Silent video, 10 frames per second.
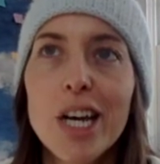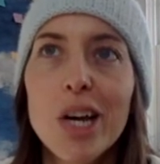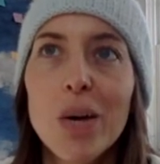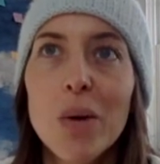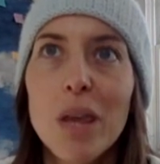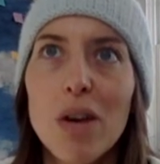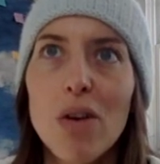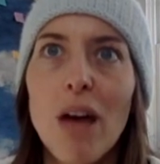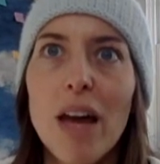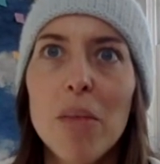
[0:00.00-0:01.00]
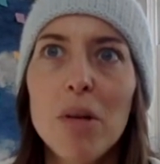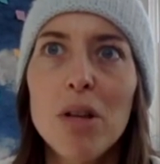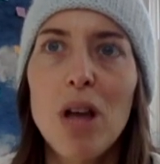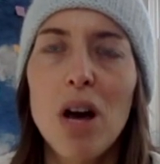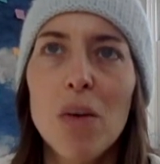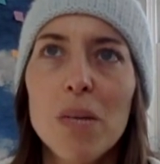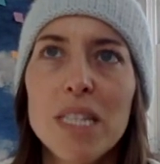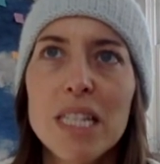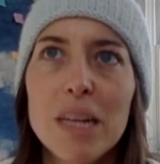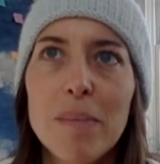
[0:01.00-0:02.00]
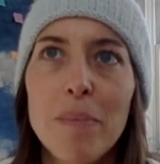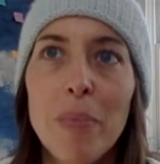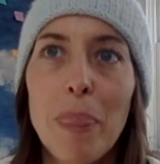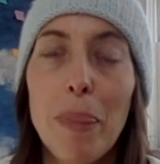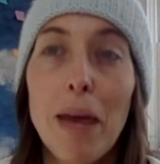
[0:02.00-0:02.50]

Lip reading: with incredible long wisdom.